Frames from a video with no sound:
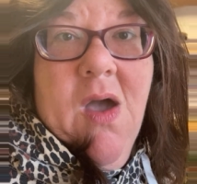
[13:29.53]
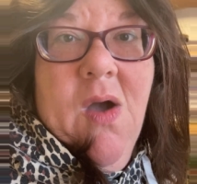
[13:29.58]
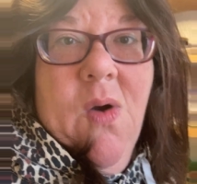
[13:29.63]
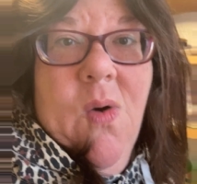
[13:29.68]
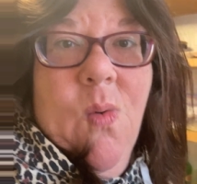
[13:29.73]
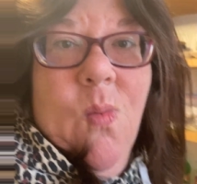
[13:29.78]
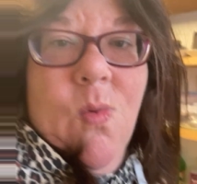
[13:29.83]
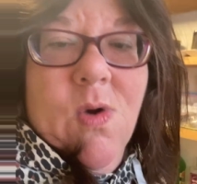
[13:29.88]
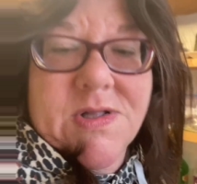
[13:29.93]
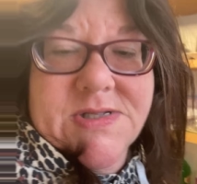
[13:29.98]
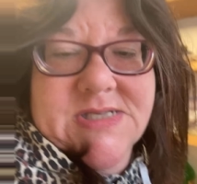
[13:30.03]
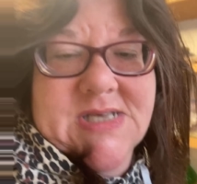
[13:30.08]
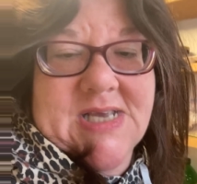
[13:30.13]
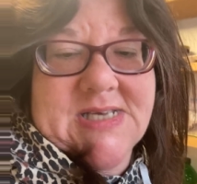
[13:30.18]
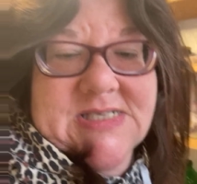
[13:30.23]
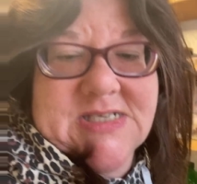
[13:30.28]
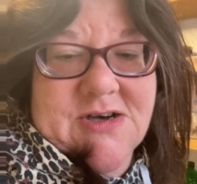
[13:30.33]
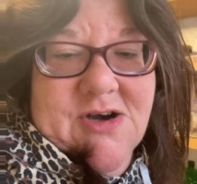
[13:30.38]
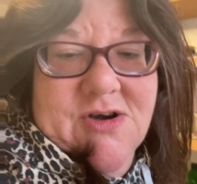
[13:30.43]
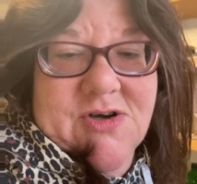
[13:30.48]
Once I
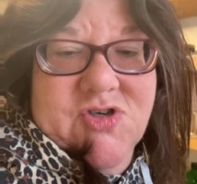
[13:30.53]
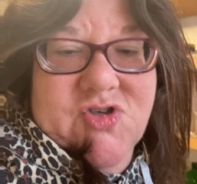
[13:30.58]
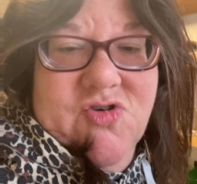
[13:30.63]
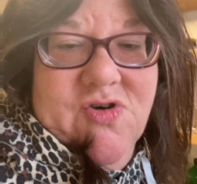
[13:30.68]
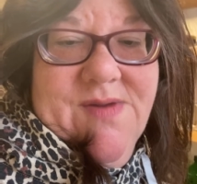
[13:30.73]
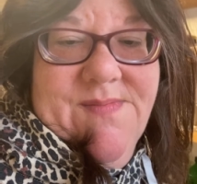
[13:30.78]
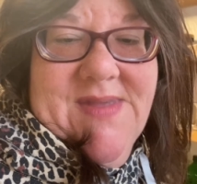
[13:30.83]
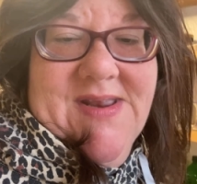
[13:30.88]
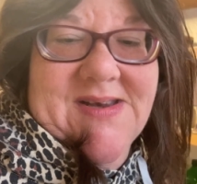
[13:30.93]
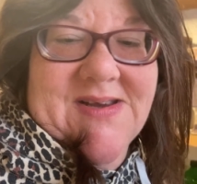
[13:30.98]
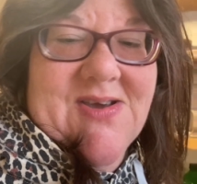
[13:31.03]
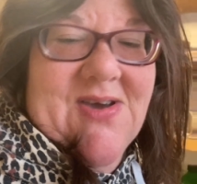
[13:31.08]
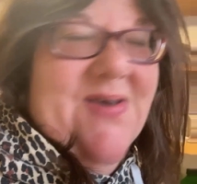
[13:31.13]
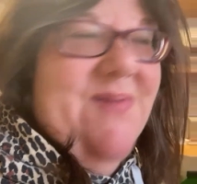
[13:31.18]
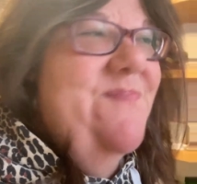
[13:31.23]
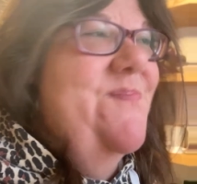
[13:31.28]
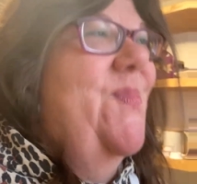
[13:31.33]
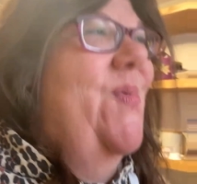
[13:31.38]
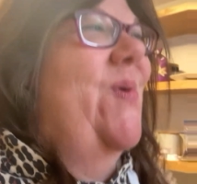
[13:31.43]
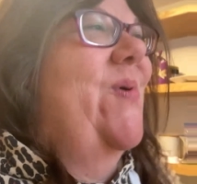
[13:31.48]
start trimming, good
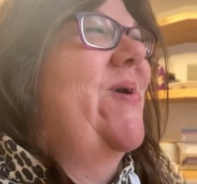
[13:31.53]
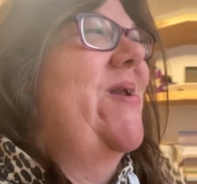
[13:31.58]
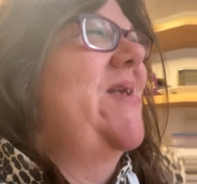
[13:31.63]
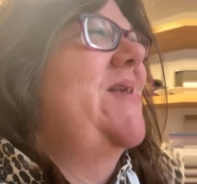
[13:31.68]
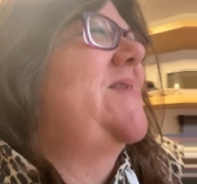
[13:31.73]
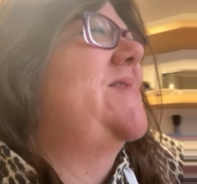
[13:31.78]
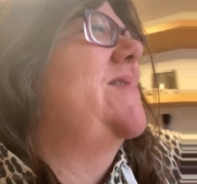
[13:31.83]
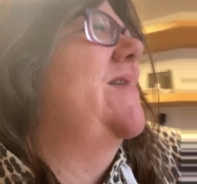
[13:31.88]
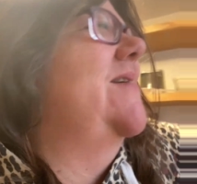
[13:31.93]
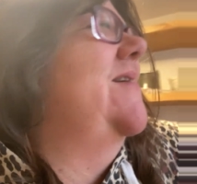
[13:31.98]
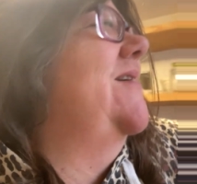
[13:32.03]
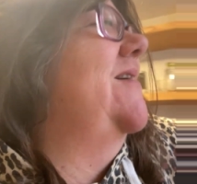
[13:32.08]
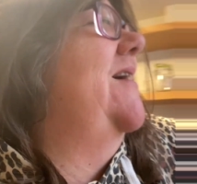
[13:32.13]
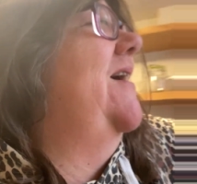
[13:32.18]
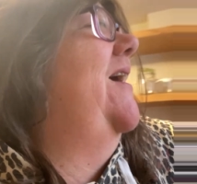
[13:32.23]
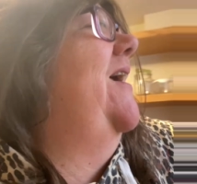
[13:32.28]
morning, sir.